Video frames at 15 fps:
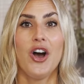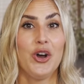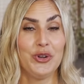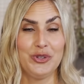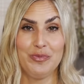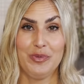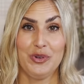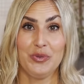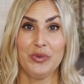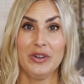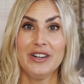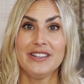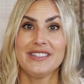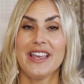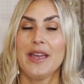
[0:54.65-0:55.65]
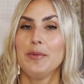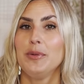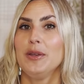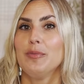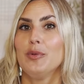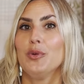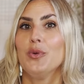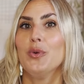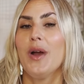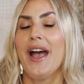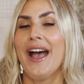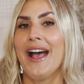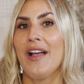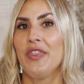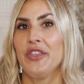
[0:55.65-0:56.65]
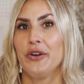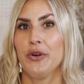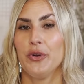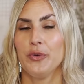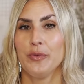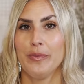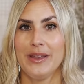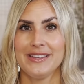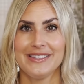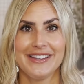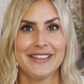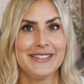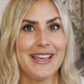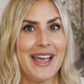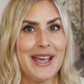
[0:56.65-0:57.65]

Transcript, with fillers: entrepreneurs and people who had their own business.